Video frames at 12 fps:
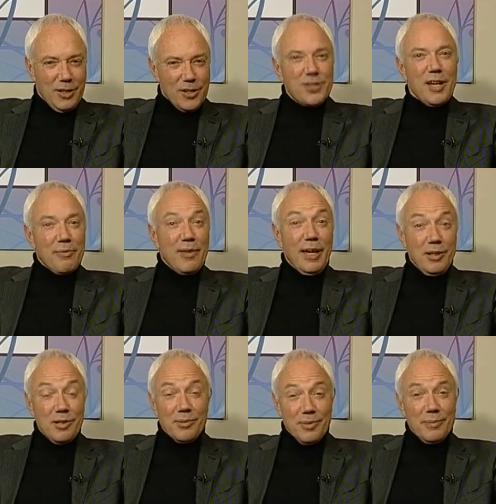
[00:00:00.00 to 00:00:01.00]
say
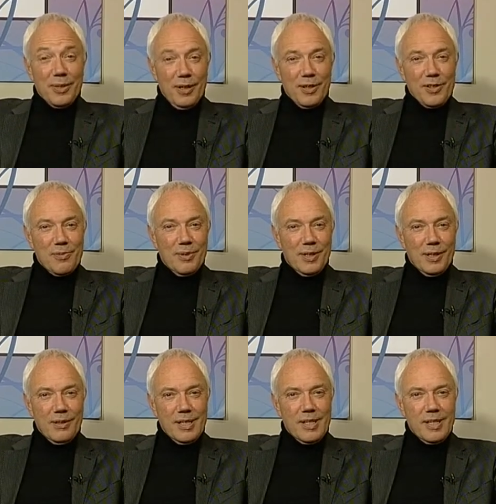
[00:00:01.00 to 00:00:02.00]
thank you, to be honest with
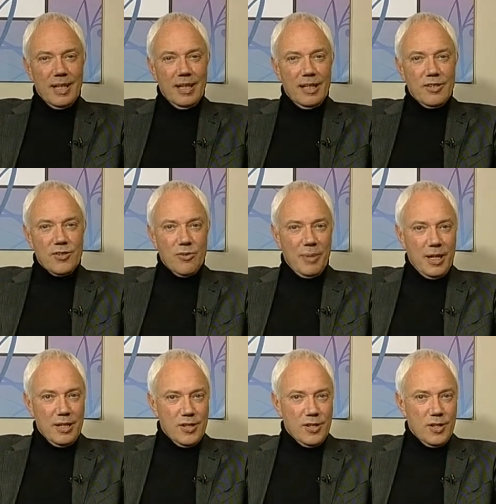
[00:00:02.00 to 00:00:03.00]
you. It's, uh, it's
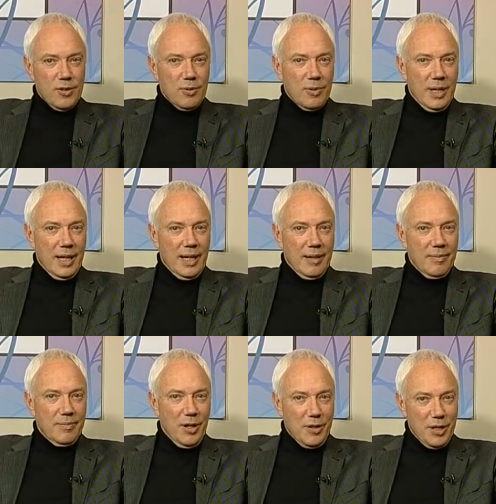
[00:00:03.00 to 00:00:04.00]
tremendous to uh,
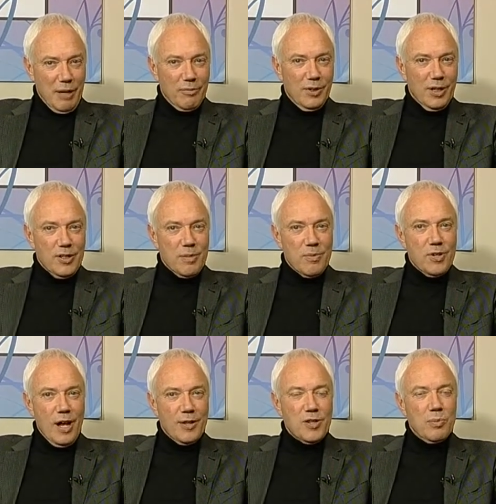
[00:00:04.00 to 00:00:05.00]
know that I've got some
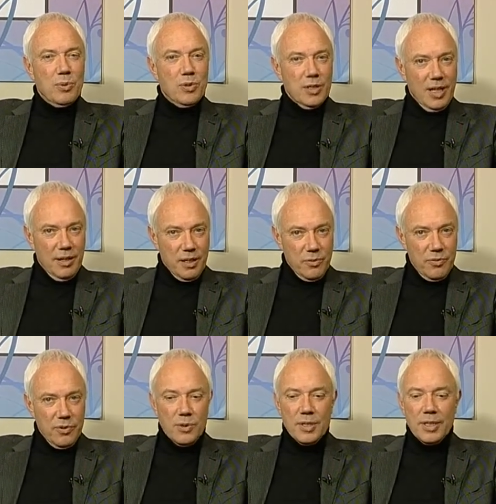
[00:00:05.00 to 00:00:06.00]
solid support going
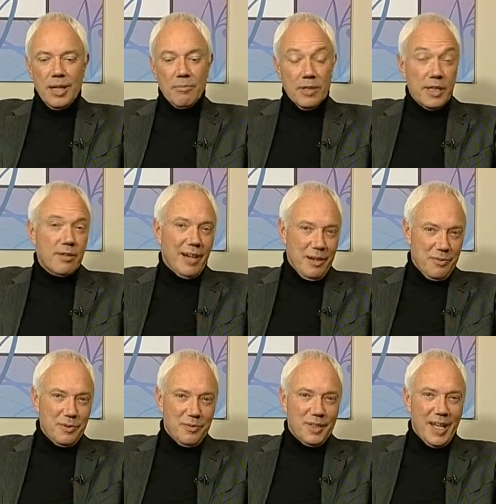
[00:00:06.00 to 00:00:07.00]
forward, and I'm really
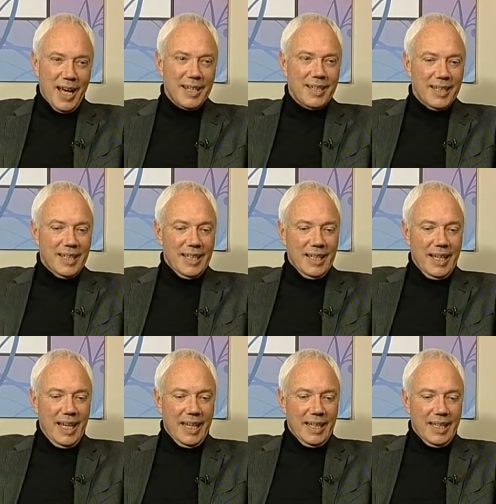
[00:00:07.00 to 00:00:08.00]
grateful for that.
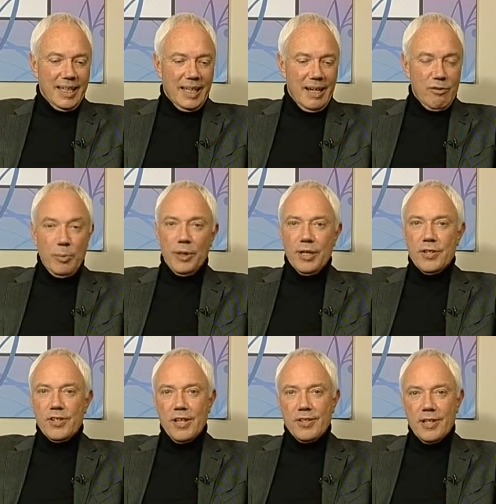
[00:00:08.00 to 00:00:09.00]
And uh, everybody
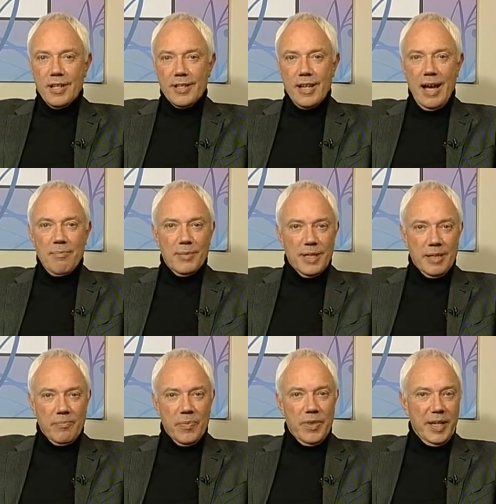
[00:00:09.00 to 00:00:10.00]
says that it's a humbling
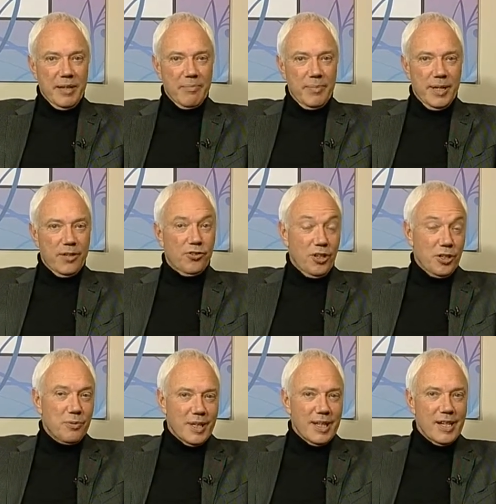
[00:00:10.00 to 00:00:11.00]
thing, but it
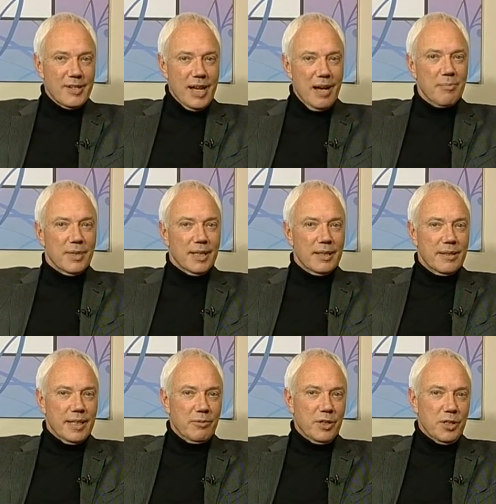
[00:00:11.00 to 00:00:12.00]
genuinely is a humbling
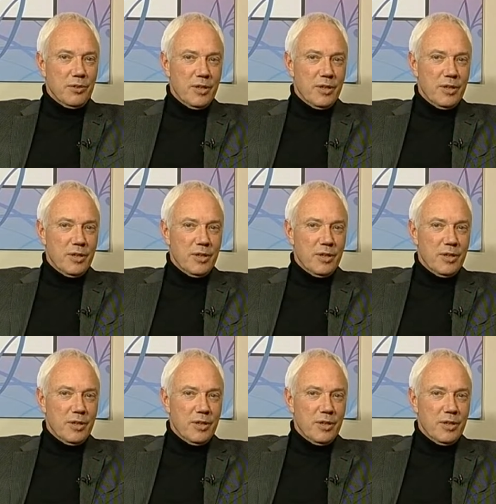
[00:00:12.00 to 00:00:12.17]
thing when you